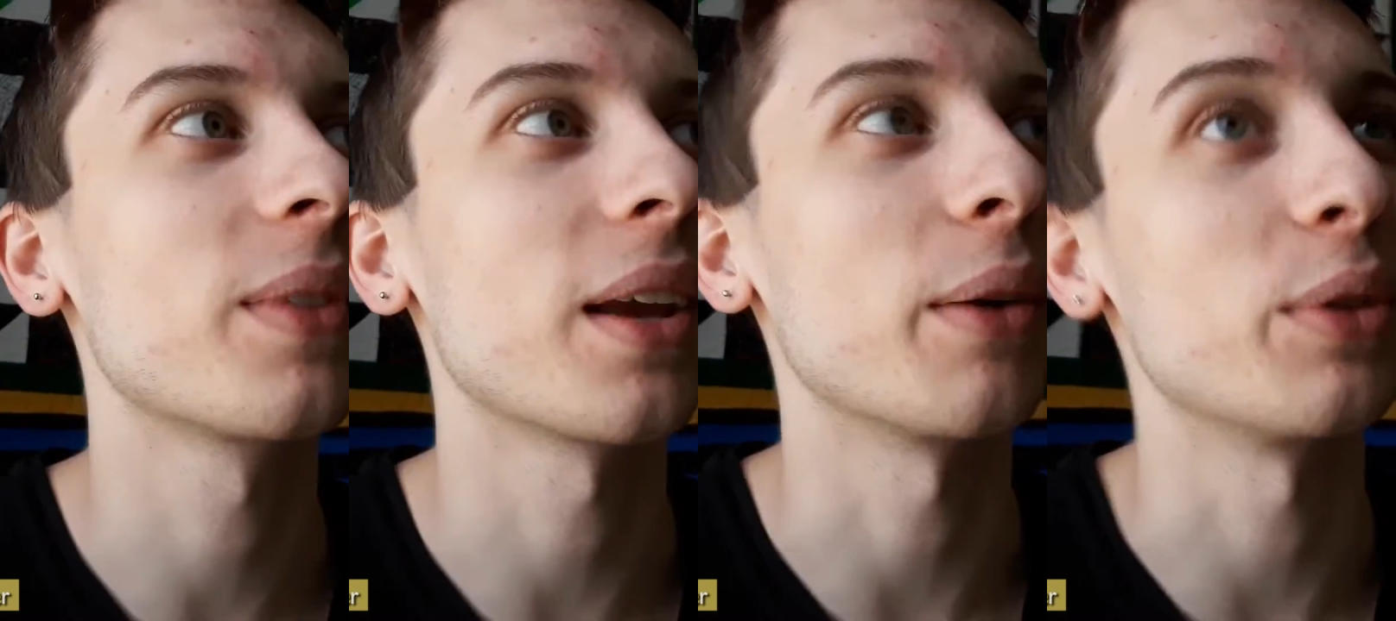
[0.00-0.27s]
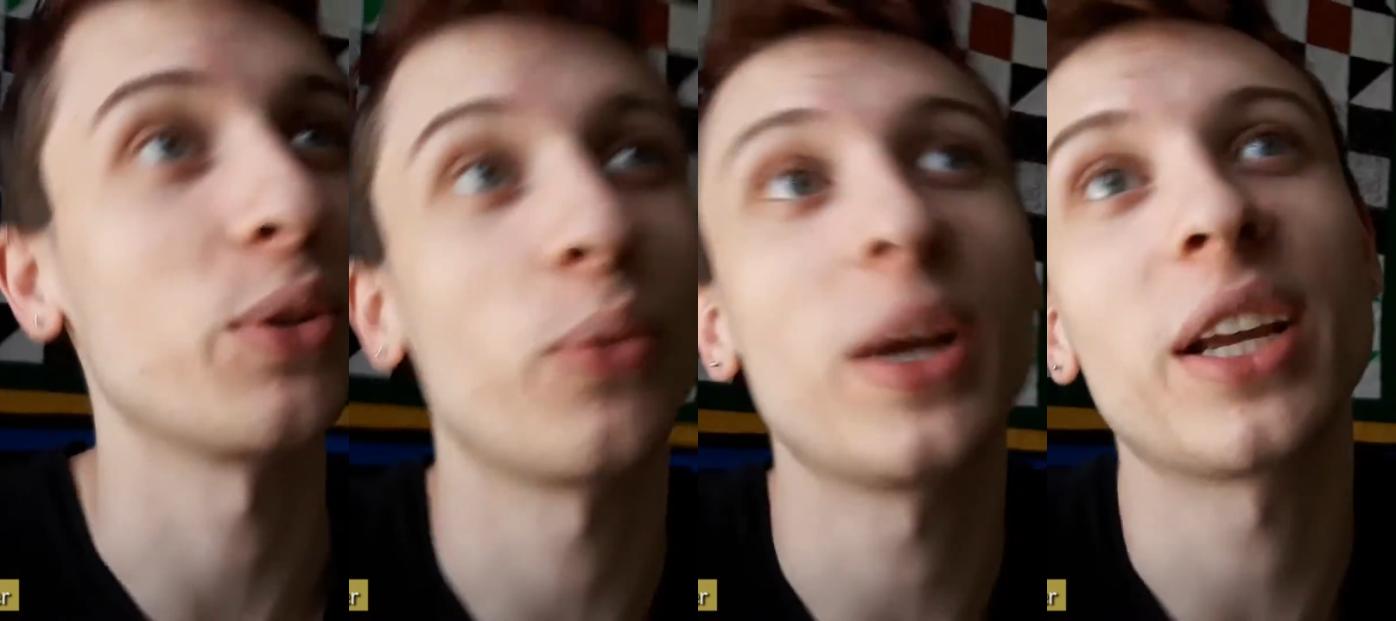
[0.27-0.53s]
I
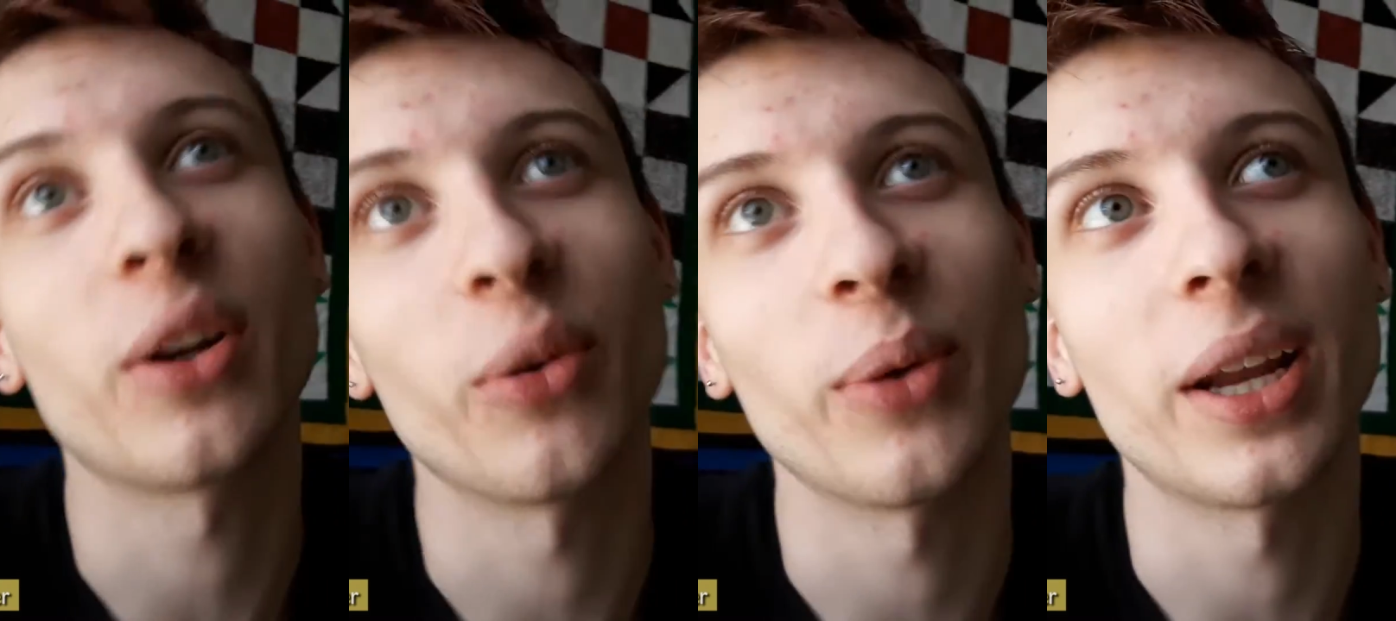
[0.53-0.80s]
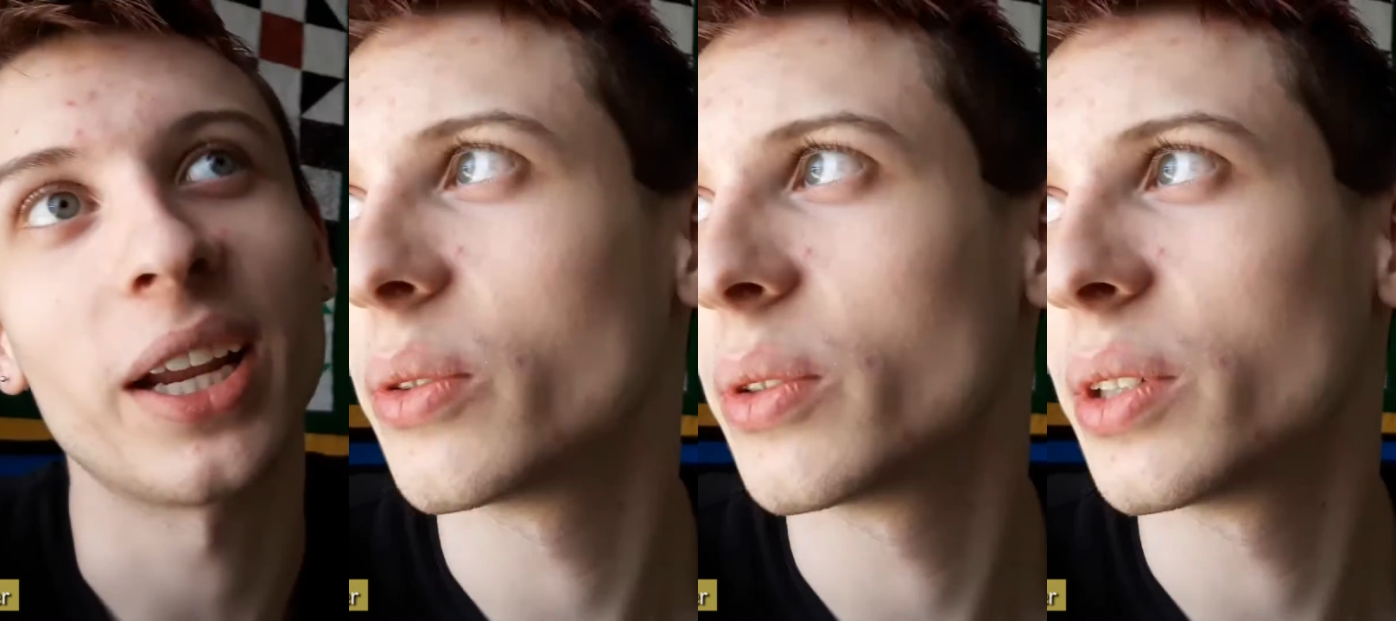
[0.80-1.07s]
was awake
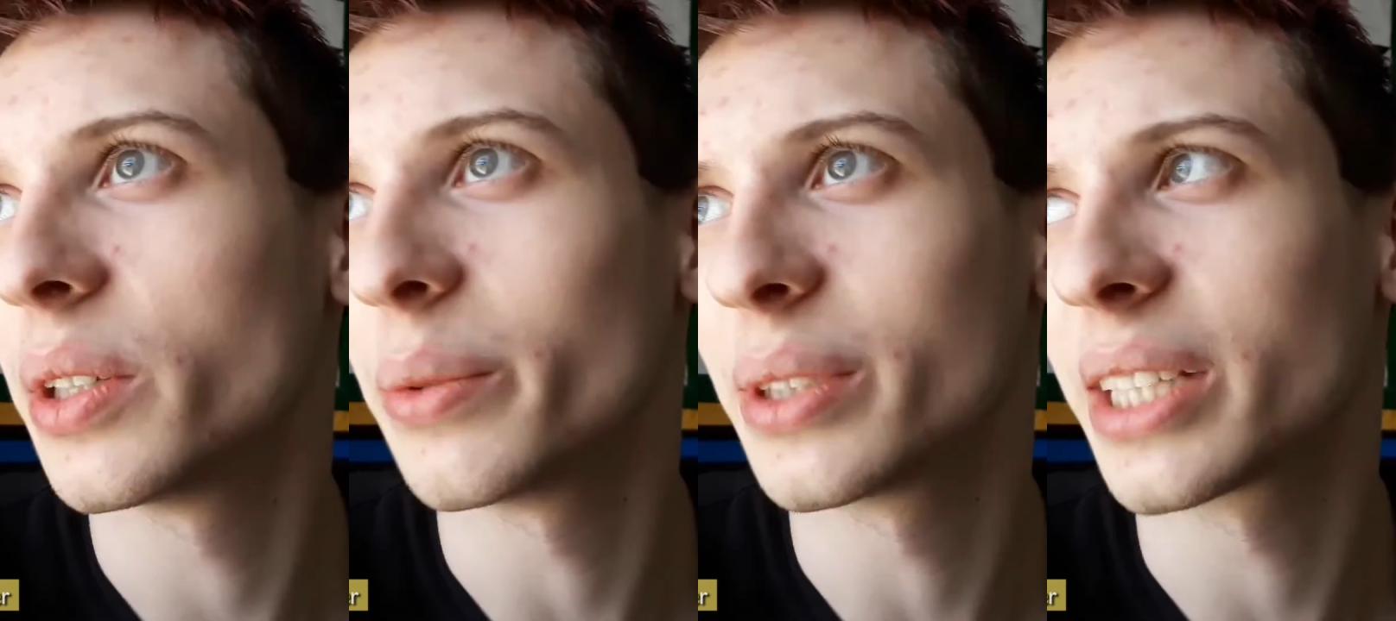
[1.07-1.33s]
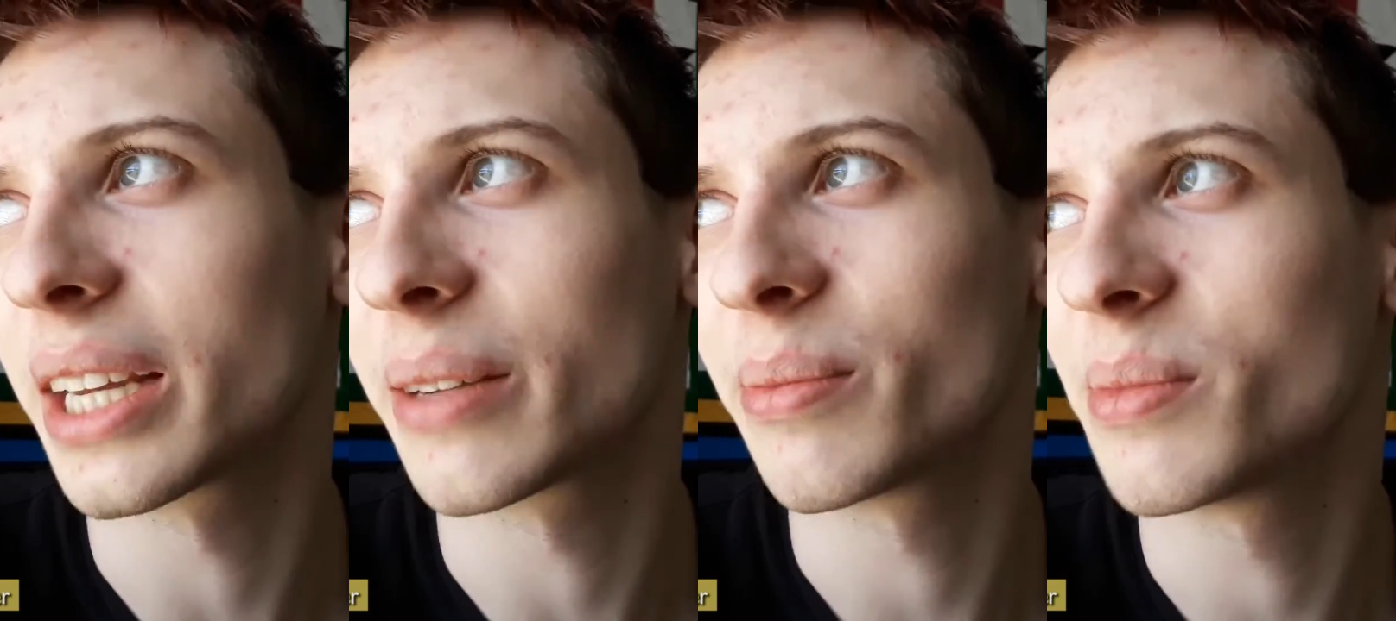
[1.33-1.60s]
already. It was
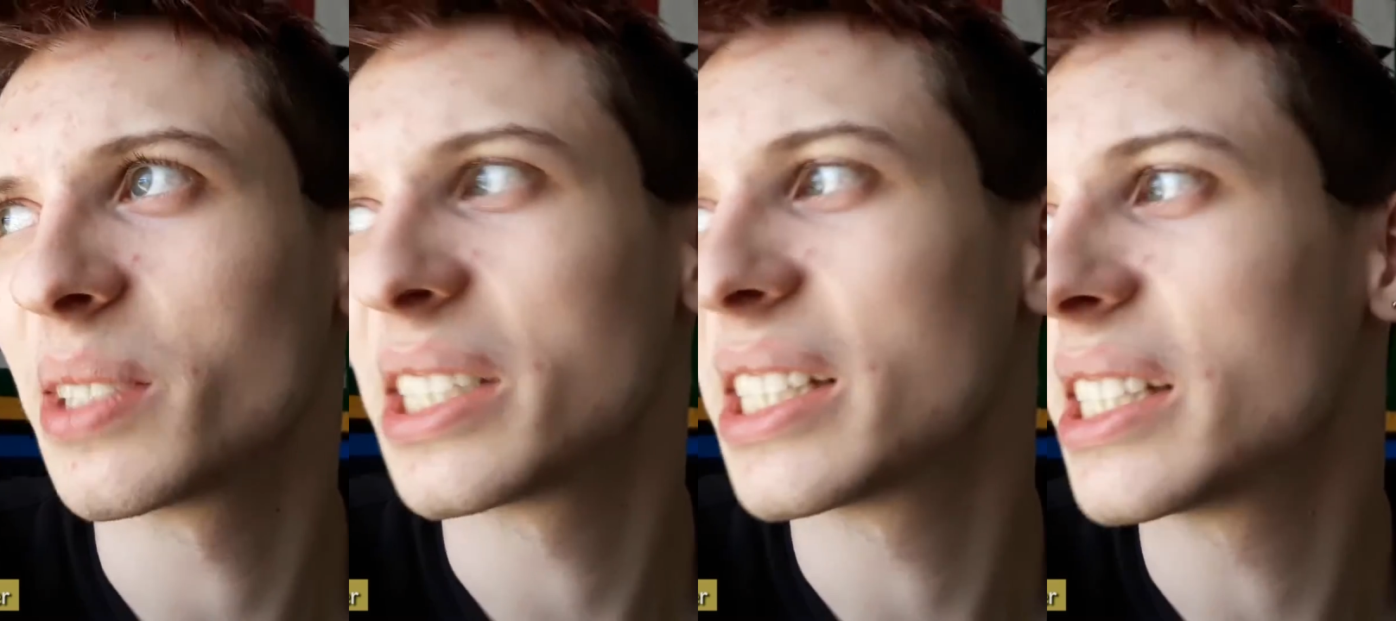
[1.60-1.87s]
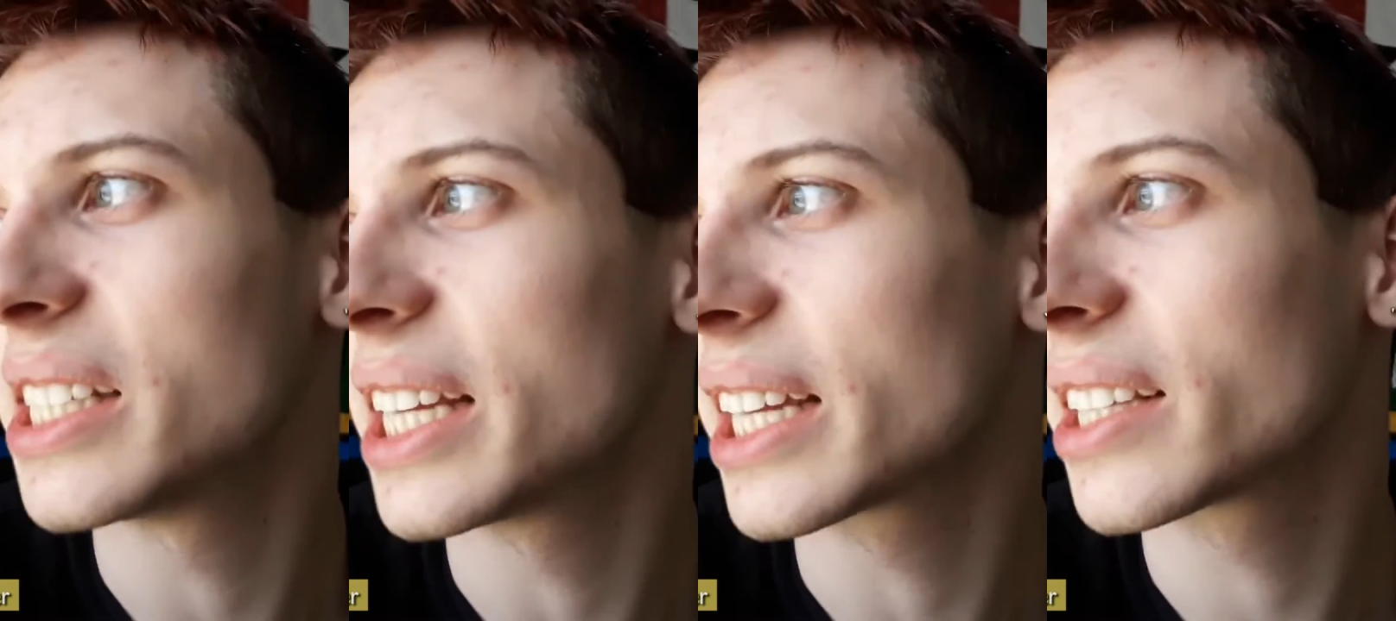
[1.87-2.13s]
like
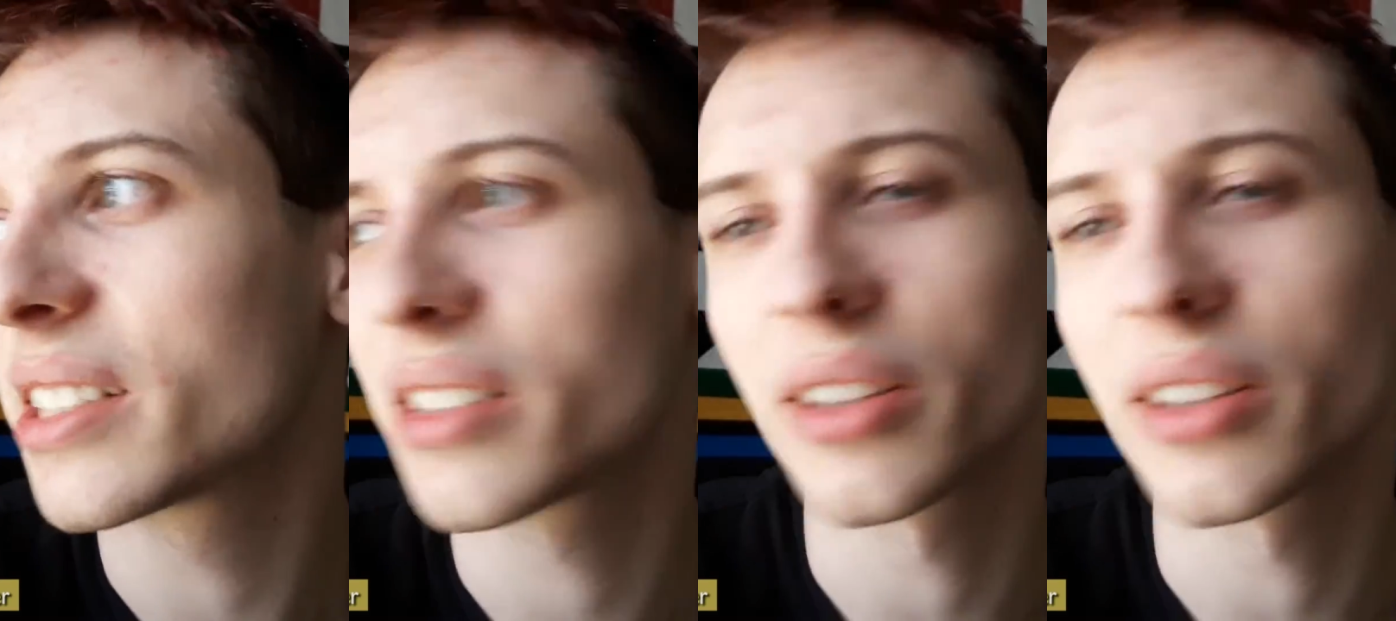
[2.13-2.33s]
6,